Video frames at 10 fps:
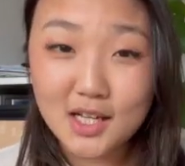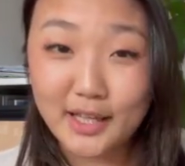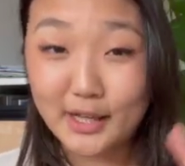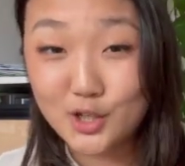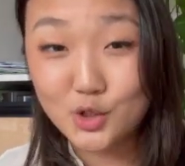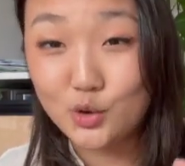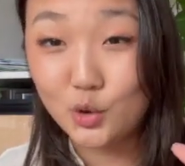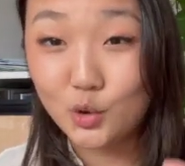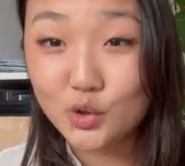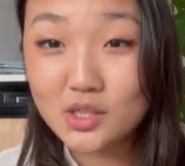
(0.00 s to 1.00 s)
Like it just
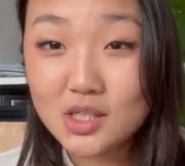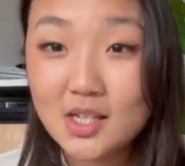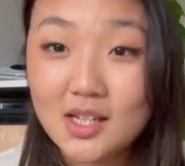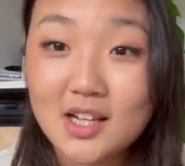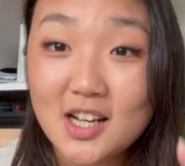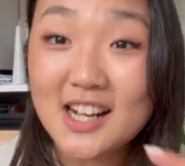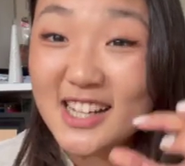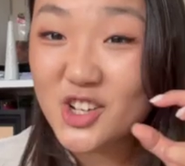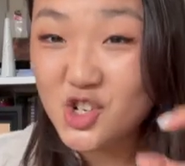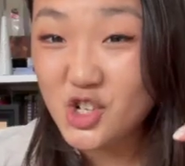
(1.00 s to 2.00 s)
looks
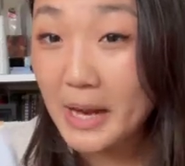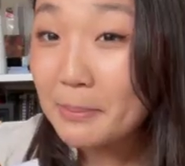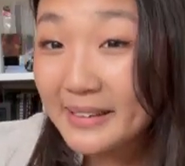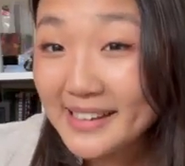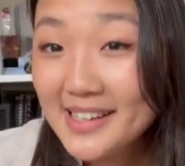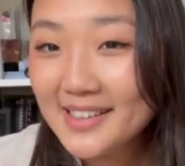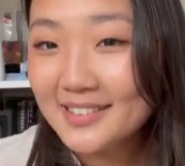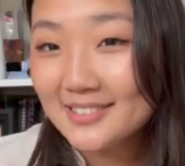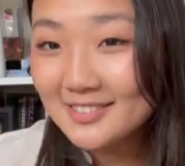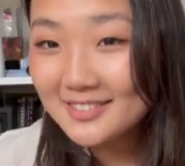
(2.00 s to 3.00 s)
shapely.
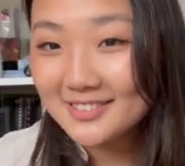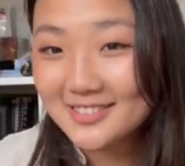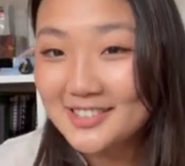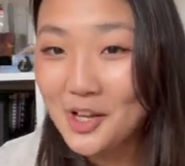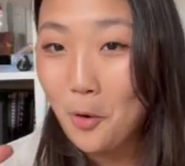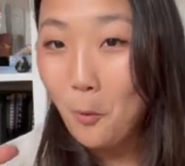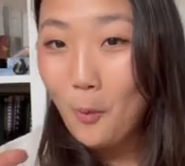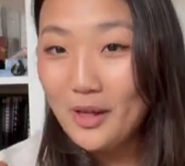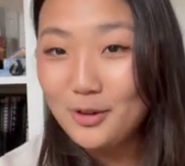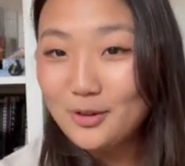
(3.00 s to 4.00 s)
A
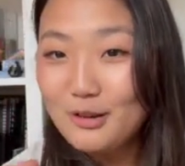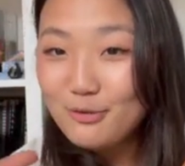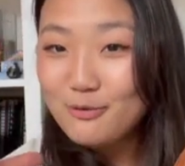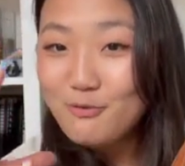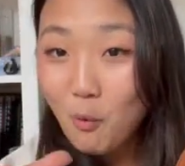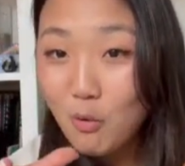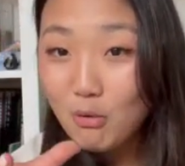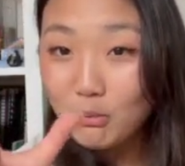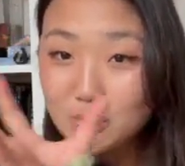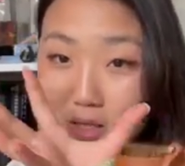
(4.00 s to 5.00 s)

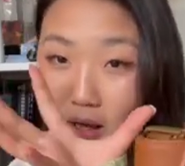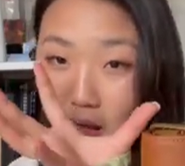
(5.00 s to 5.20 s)
well-formed